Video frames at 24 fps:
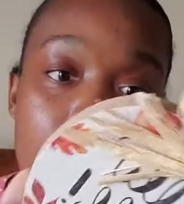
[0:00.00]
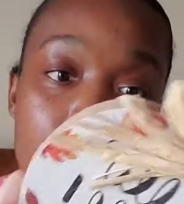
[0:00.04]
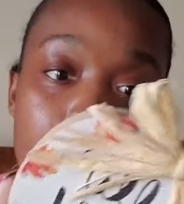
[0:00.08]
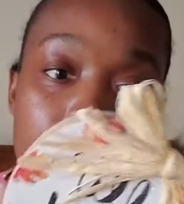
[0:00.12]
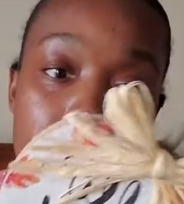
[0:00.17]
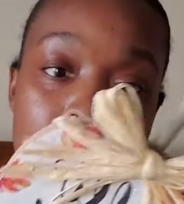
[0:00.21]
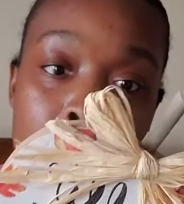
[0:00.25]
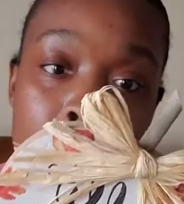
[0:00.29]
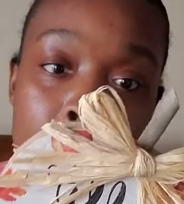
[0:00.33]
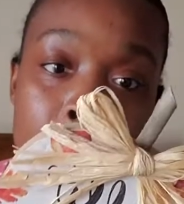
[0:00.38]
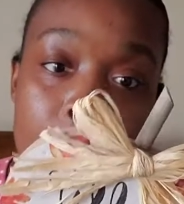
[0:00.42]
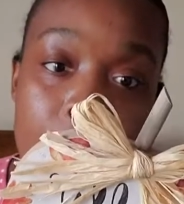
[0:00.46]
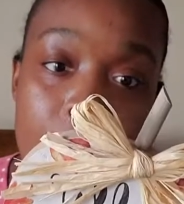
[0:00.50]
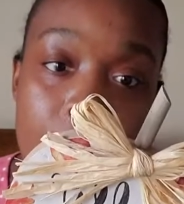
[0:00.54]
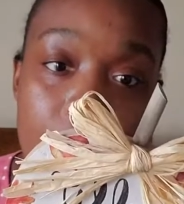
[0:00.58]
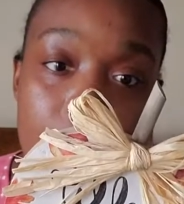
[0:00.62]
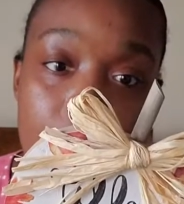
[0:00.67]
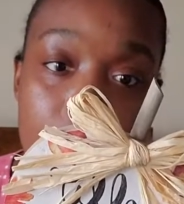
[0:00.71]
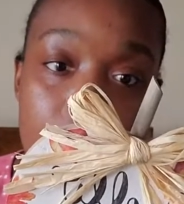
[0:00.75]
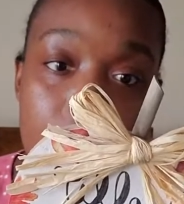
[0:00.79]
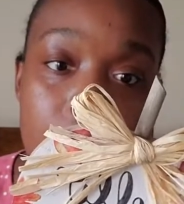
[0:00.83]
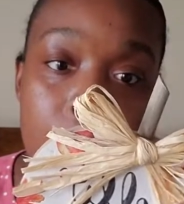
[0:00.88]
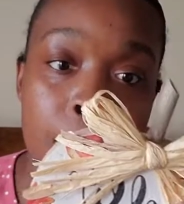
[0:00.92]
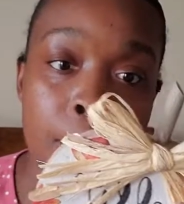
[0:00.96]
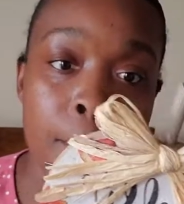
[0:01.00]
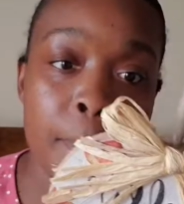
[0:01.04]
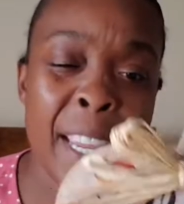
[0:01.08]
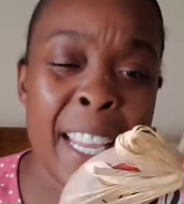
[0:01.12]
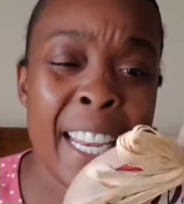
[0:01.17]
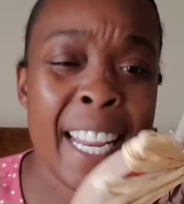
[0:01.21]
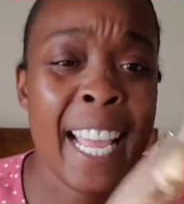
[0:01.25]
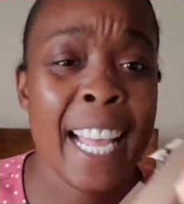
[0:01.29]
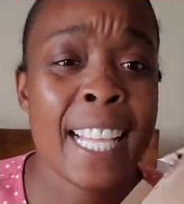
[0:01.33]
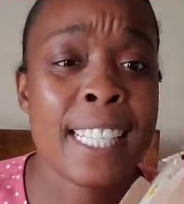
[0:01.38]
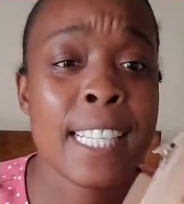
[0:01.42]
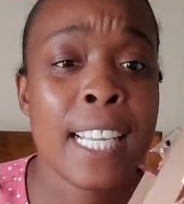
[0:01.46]
Pick that up,
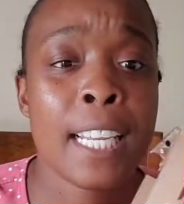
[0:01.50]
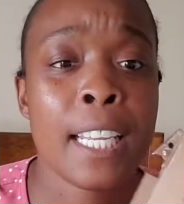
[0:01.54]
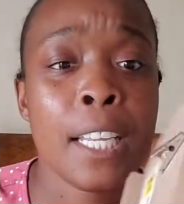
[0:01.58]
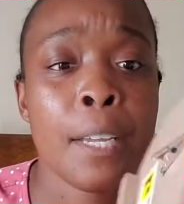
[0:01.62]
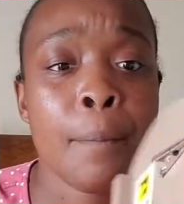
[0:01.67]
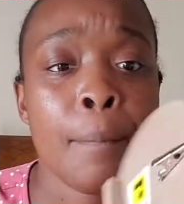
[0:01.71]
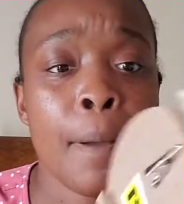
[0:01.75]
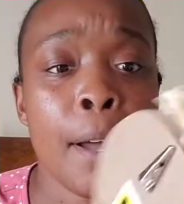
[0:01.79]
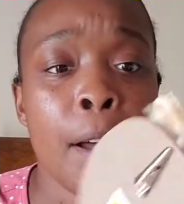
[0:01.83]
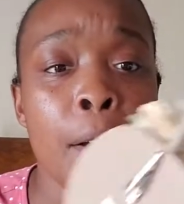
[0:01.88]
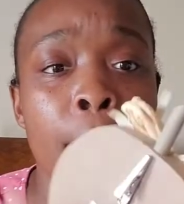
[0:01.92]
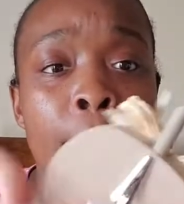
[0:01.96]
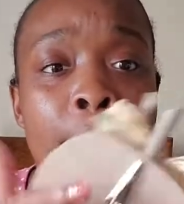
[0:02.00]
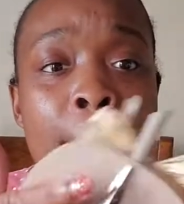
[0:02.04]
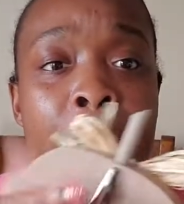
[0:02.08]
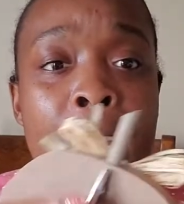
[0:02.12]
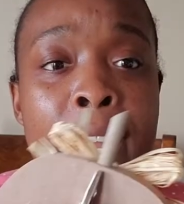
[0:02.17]
and it has a clip on it.